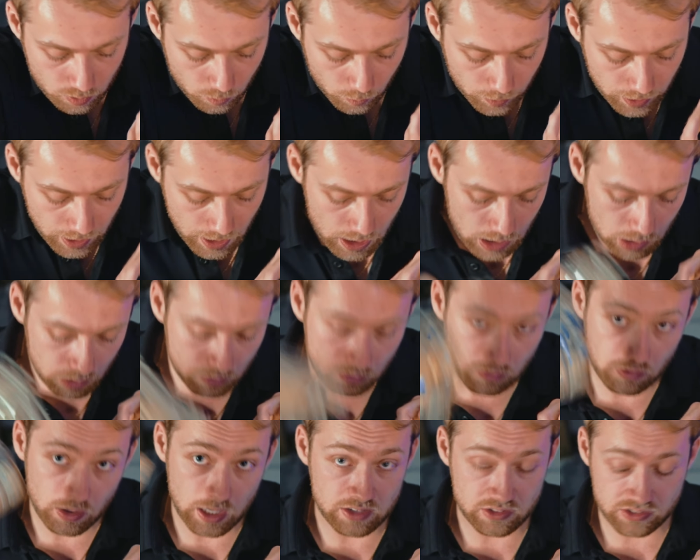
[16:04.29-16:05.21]
We have
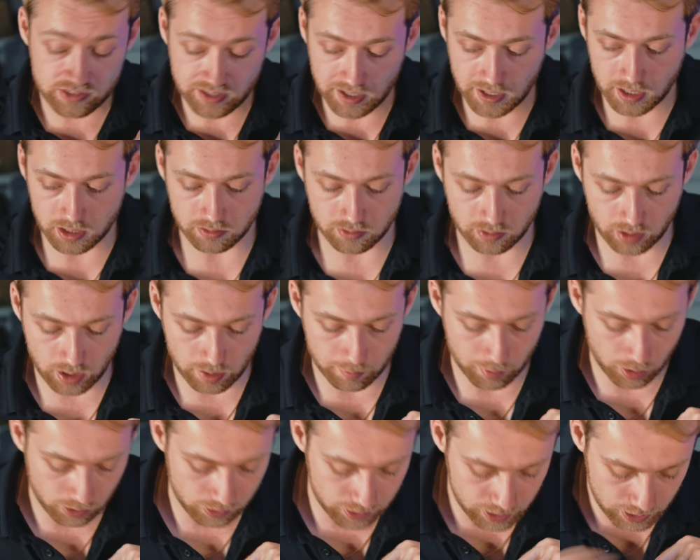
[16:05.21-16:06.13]
a second
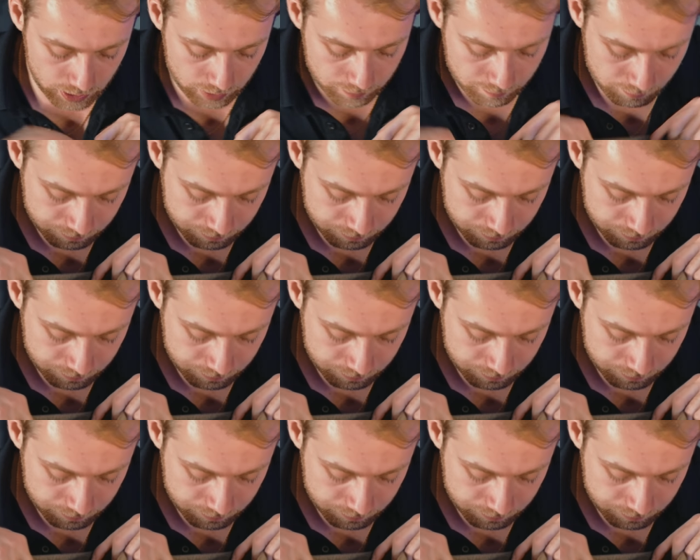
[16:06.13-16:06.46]
MRE.